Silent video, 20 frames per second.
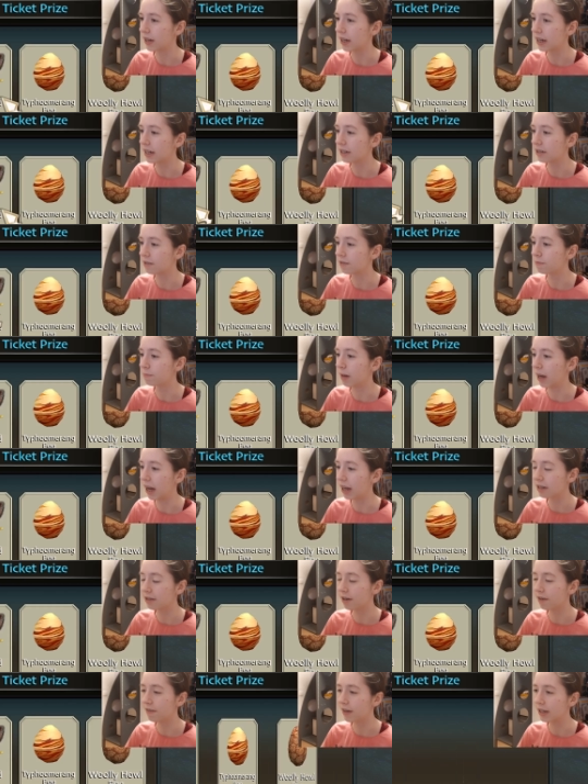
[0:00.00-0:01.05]
fan of
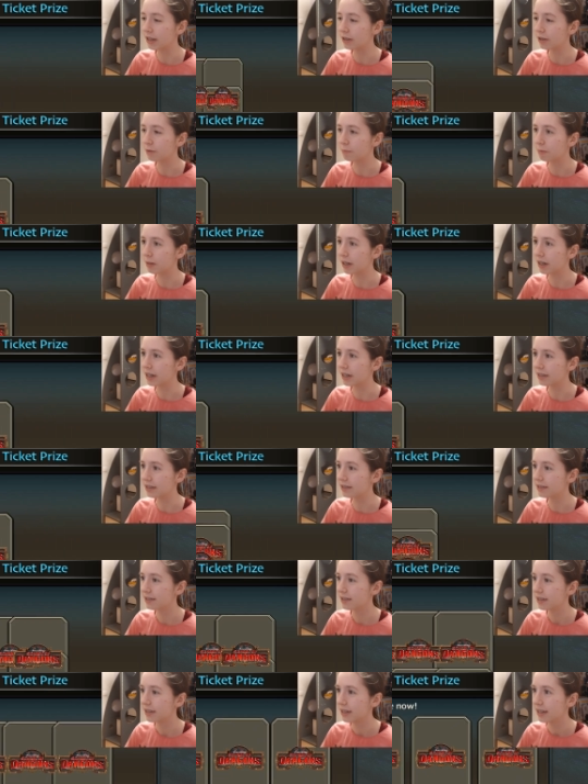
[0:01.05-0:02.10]
battle events,
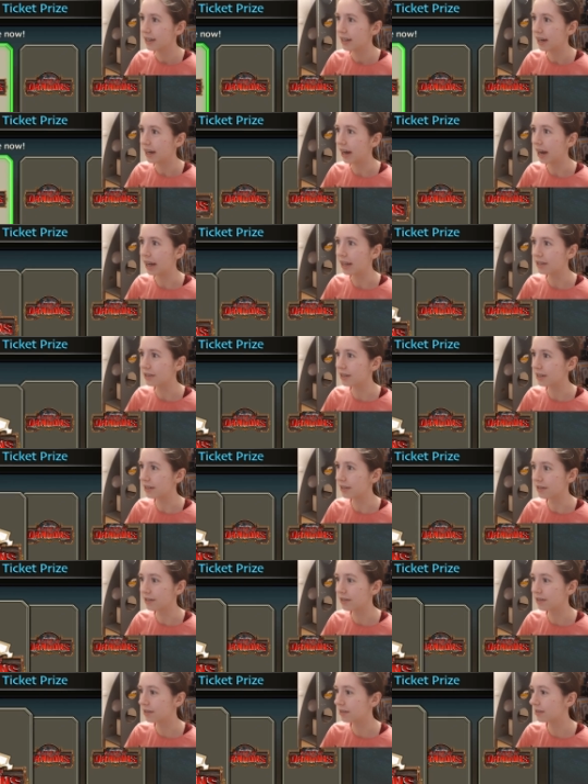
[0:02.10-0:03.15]
but I
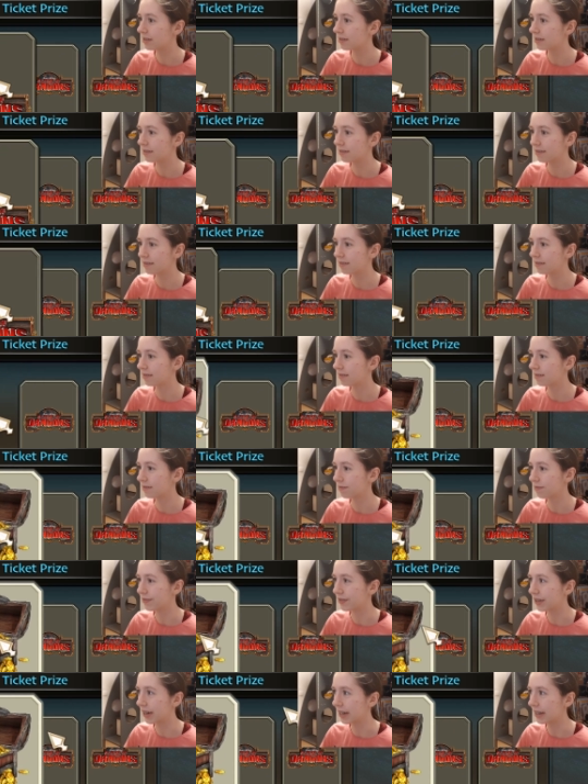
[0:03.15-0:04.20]
just
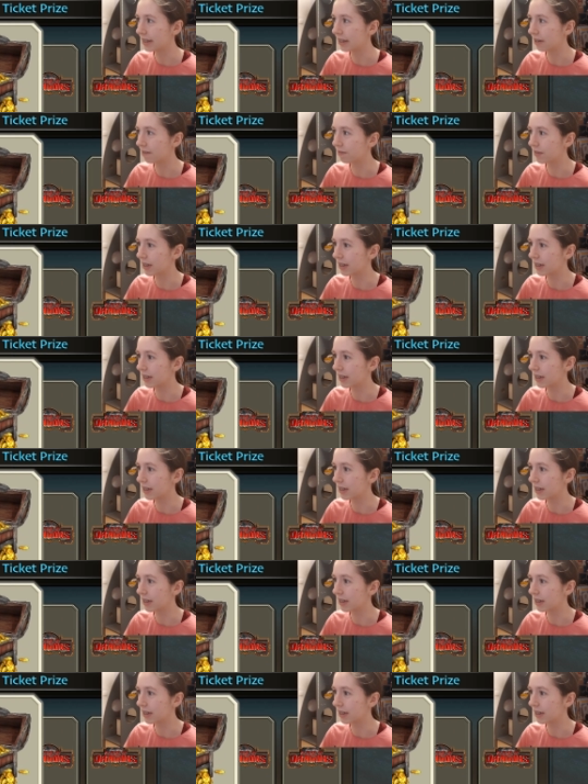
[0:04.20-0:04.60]
play them